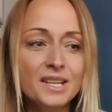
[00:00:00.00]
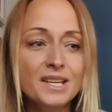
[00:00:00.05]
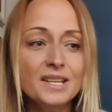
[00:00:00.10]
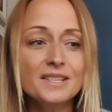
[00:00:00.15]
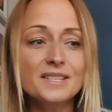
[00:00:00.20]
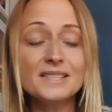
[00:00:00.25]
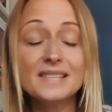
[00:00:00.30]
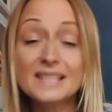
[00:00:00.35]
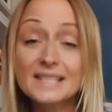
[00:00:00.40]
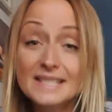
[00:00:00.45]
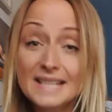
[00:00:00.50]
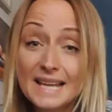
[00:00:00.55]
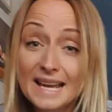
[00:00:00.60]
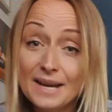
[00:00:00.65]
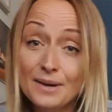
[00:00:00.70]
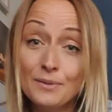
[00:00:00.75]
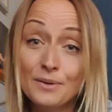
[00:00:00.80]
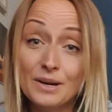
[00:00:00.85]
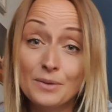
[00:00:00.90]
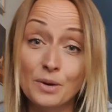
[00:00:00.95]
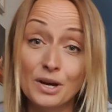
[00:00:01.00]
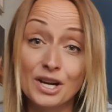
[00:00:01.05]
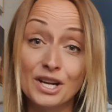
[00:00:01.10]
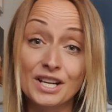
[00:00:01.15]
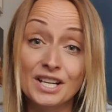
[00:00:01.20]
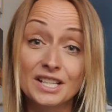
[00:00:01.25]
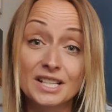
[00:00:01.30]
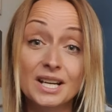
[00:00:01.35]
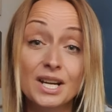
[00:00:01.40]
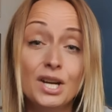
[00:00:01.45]
So that's how I
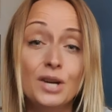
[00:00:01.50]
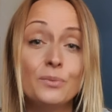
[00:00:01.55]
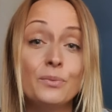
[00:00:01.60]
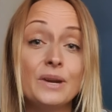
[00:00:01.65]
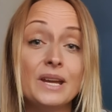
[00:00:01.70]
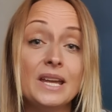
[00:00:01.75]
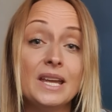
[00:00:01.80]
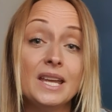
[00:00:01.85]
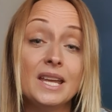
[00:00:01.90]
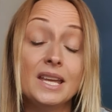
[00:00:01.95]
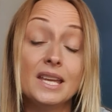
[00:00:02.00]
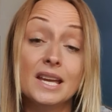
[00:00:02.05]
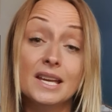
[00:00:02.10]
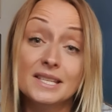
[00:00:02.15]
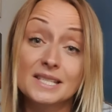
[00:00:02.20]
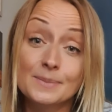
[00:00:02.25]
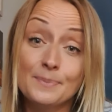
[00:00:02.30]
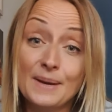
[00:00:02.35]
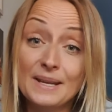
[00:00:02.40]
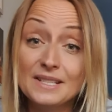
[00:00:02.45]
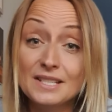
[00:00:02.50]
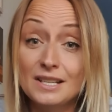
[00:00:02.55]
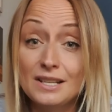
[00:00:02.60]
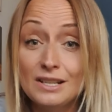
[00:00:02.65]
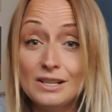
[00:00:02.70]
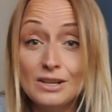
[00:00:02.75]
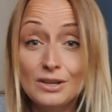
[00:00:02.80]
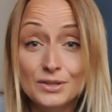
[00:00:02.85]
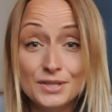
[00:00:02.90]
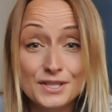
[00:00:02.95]
work. We spend a
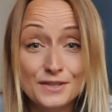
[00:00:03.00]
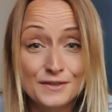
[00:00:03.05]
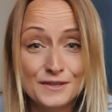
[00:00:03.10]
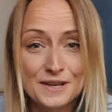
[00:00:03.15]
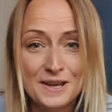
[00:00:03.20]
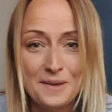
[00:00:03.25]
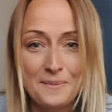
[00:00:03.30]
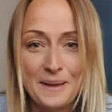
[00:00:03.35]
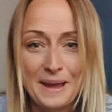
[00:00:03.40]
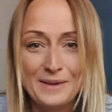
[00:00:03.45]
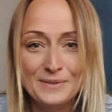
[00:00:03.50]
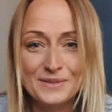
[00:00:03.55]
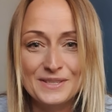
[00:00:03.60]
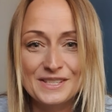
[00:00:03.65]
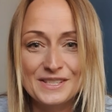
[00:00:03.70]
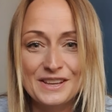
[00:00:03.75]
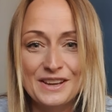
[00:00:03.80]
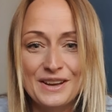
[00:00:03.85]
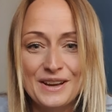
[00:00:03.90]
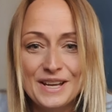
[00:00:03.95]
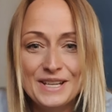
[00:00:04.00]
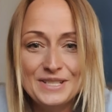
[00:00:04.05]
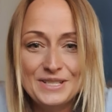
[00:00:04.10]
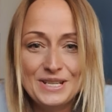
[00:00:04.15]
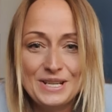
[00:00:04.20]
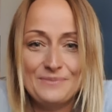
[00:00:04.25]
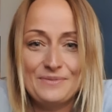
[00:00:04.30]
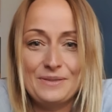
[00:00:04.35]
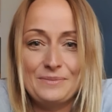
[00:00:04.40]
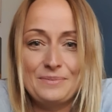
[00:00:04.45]
lot of time outside. You
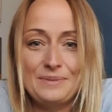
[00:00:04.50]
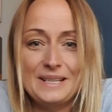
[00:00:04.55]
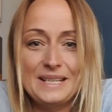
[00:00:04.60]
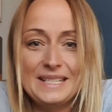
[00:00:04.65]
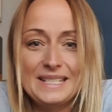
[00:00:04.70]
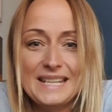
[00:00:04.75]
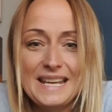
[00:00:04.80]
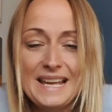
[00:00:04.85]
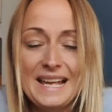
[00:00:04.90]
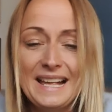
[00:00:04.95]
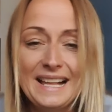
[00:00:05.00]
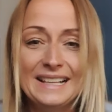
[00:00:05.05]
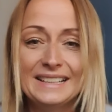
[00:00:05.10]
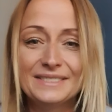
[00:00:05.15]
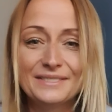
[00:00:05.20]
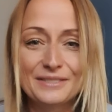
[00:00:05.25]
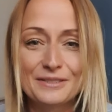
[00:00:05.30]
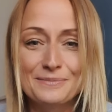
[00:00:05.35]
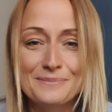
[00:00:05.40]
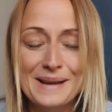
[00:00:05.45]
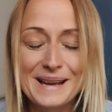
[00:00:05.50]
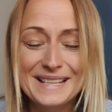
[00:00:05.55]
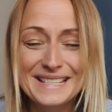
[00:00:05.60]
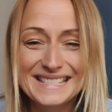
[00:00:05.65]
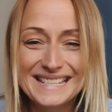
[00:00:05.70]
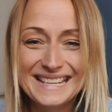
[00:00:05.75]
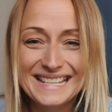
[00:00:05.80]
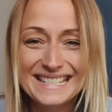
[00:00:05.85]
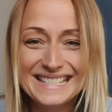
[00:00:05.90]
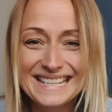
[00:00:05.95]
could probably tell from my
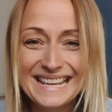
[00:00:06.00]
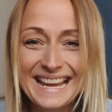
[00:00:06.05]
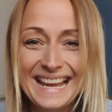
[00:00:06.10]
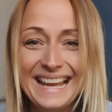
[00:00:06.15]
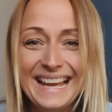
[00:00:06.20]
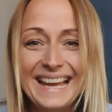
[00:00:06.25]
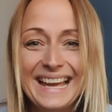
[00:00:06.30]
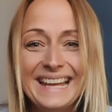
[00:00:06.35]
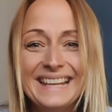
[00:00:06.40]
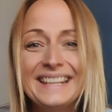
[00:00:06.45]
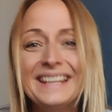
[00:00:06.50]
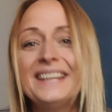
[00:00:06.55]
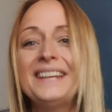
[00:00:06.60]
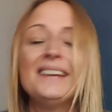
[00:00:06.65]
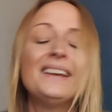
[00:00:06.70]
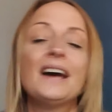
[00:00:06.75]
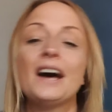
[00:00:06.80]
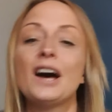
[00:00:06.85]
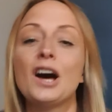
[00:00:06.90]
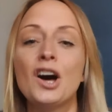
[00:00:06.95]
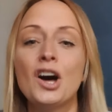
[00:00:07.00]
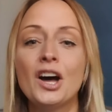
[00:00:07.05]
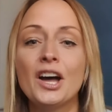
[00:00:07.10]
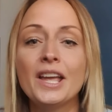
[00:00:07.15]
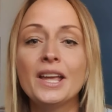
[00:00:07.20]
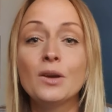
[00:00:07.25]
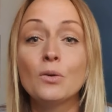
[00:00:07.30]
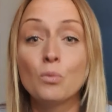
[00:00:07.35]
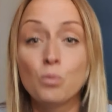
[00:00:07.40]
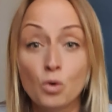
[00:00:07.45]
suntan.
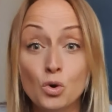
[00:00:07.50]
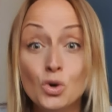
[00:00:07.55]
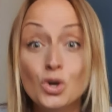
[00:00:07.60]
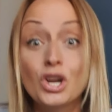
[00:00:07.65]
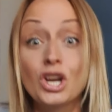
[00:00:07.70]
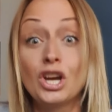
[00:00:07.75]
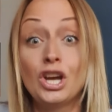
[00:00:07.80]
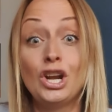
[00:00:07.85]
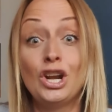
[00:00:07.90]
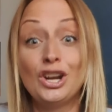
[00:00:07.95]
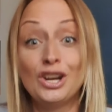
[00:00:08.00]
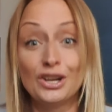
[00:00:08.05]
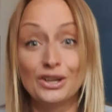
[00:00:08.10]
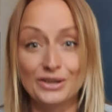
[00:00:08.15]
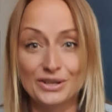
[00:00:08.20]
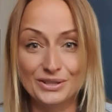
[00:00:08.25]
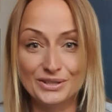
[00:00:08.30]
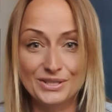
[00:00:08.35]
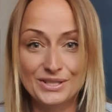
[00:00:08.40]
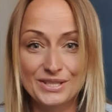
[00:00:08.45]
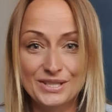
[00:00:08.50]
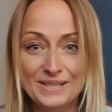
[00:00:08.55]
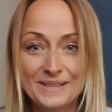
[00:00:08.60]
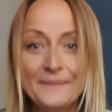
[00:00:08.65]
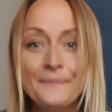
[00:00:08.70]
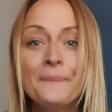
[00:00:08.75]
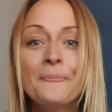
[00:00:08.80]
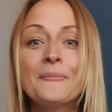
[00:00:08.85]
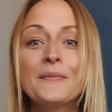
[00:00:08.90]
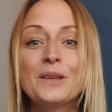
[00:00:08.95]
I walk a lot.
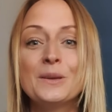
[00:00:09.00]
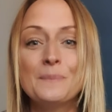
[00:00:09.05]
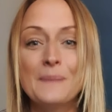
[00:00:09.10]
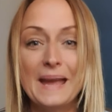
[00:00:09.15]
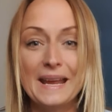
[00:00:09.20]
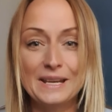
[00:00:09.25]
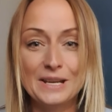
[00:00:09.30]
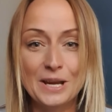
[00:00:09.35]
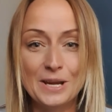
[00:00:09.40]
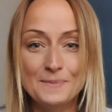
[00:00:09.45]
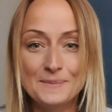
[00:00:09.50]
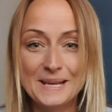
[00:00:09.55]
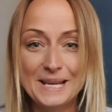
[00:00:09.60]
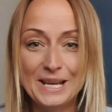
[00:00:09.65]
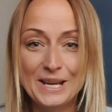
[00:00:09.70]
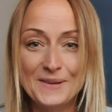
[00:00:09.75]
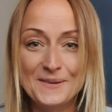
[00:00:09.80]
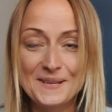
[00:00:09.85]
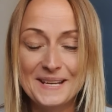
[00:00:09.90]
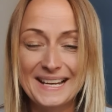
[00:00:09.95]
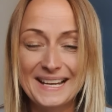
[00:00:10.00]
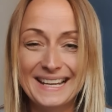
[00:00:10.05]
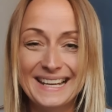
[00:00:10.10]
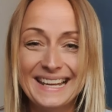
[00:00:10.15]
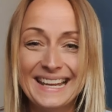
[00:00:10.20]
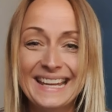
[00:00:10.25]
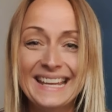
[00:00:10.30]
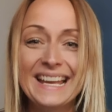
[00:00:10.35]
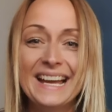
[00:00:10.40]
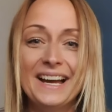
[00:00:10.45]
You may know me
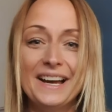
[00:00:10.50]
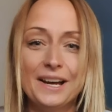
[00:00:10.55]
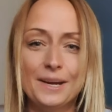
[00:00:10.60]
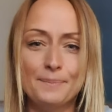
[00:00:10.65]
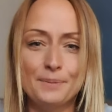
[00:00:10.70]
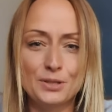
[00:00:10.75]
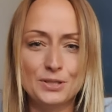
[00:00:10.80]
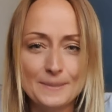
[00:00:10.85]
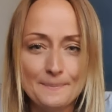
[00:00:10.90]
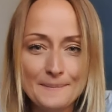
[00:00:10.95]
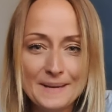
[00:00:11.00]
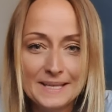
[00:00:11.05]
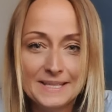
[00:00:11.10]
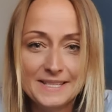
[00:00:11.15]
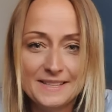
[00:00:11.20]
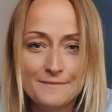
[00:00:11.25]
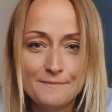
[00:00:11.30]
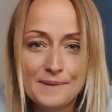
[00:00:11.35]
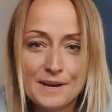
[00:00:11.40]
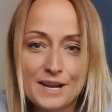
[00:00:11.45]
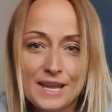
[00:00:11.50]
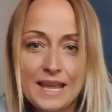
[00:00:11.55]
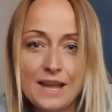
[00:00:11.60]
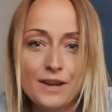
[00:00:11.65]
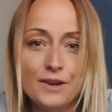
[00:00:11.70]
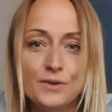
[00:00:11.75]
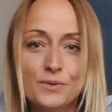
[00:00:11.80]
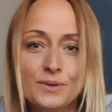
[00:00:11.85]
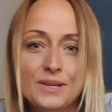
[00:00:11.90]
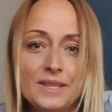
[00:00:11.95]
locally. I push a massive buggy. I
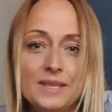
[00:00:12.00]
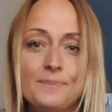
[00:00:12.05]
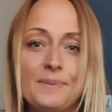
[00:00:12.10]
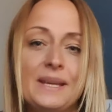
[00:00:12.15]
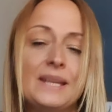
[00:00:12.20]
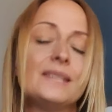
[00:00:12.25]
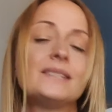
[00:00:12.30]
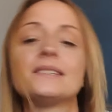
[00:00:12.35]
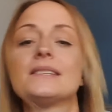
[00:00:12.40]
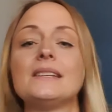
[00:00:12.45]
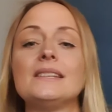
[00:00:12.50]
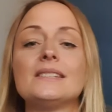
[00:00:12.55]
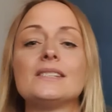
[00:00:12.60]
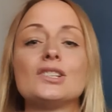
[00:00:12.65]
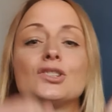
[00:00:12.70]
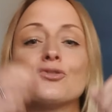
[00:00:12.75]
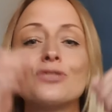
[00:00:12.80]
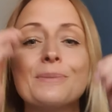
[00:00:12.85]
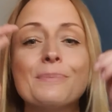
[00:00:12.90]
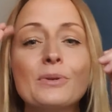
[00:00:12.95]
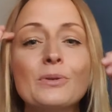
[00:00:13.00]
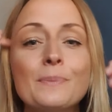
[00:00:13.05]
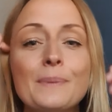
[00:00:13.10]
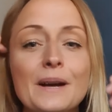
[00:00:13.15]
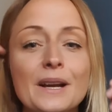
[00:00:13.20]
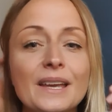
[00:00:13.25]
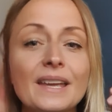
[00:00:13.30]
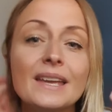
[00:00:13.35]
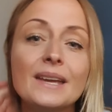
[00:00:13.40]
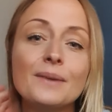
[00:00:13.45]
call it the Beast. It's a triple
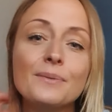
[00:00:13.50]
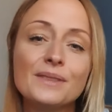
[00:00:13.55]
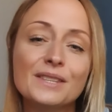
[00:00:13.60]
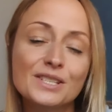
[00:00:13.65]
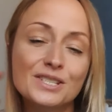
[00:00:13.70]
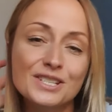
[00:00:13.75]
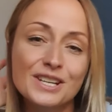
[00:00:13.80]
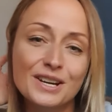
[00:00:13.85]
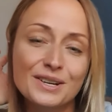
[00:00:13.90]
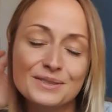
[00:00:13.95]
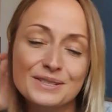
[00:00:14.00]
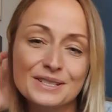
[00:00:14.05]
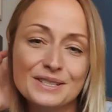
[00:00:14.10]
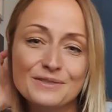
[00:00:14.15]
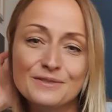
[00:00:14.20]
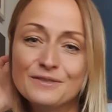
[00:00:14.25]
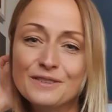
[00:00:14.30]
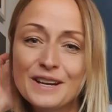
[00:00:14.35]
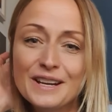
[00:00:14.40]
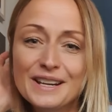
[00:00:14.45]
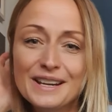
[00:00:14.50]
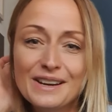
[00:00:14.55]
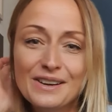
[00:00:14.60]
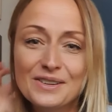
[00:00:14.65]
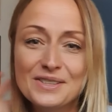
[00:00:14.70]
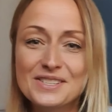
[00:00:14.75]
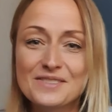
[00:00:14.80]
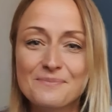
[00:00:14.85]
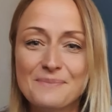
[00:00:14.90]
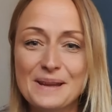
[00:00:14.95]
buggy with a child at the front.
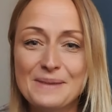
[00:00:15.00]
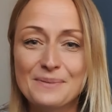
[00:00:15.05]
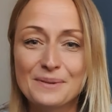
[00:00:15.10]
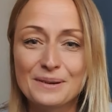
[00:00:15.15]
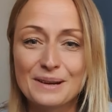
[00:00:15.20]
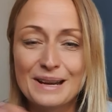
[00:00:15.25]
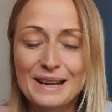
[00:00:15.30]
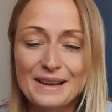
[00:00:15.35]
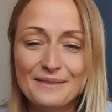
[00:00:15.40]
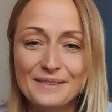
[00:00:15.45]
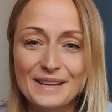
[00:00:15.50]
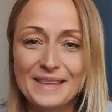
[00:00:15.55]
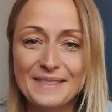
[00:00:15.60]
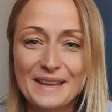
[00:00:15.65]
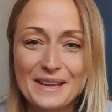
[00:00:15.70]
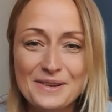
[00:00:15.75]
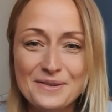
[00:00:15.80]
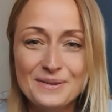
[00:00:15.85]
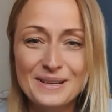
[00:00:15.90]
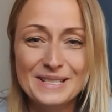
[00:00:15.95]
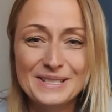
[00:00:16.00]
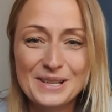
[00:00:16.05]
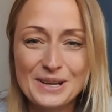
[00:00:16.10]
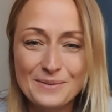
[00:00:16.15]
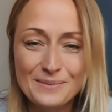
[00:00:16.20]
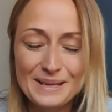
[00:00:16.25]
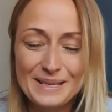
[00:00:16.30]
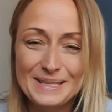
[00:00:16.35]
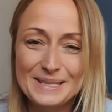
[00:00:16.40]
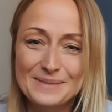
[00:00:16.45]
Lots of people love it. They always
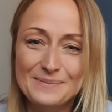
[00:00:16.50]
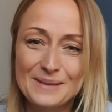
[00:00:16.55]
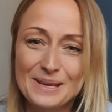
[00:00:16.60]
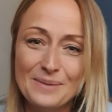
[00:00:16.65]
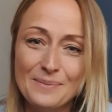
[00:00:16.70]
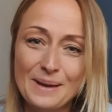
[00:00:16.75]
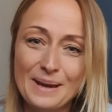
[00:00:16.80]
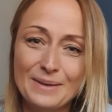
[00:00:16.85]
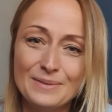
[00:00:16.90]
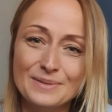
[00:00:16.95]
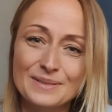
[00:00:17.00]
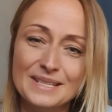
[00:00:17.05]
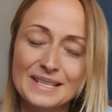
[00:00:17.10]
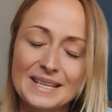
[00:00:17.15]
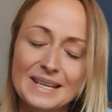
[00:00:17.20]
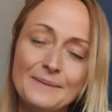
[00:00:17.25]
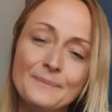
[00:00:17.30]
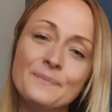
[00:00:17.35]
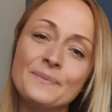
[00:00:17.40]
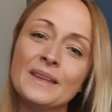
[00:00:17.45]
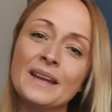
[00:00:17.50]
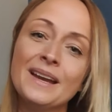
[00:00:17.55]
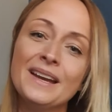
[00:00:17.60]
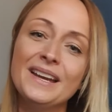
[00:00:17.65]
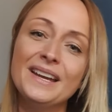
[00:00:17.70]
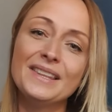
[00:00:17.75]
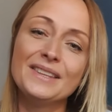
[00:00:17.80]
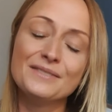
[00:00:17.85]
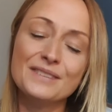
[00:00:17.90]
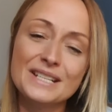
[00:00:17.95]
comment to me about it.
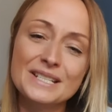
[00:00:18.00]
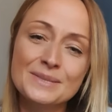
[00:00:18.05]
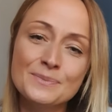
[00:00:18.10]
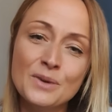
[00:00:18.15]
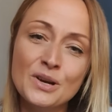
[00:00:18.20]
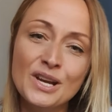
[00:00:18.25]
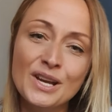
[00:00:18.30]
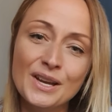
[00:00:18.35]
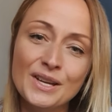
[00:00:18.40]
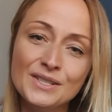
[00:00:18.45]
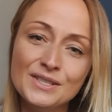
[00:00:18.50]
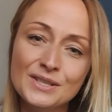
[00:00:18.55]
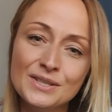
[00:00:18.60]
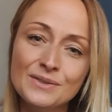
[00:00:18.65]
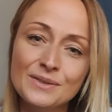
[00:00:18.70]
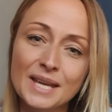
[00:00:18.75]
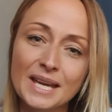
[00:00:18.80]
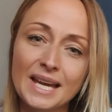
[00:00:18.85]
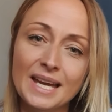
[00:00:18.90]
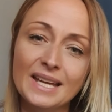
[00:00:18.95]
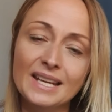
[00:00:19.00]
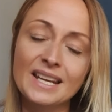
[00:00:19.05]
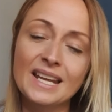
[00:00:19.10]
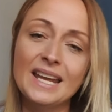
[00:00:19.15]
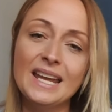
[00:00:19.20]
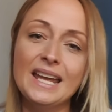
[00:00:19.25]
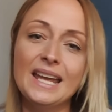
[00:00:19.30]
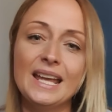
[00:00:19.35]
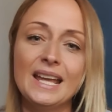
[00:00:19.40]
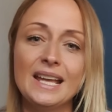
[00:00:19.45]
The reason why I do that
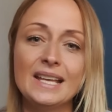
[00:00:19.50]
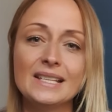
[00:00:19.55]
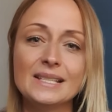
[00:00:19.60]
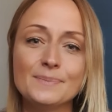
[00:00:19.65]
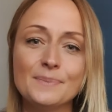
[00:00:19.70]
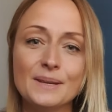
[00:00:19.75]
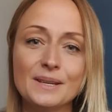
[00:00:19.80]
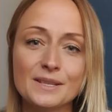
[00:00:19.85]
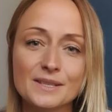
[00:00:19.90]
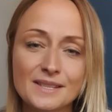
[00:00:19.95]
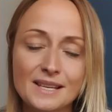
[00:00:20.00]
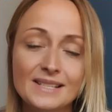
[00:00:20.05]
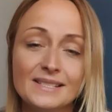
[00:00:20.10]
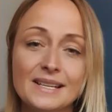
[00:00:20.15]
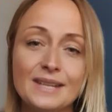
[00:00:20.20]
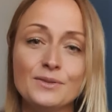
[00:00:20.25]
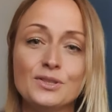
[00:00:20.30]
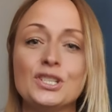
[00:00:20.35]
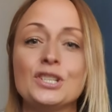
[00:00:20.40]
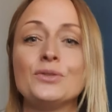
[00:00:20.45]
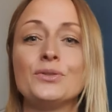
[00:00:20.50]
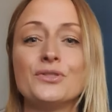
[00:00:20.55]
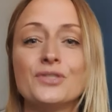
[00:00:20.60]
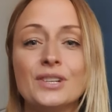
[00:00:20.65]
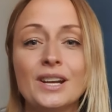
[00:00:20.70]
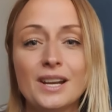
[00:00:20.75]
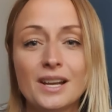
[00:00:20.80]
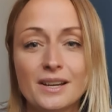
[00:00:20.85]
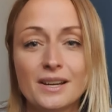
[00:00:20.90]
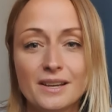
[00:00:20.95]
is because that's how
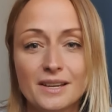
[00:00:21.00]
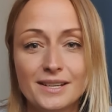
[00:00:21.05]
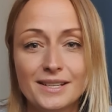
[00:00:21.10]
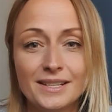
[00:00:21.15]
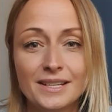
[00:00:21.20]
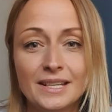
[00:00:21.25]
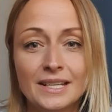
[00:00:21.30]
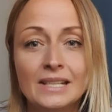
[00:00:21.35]
children learn,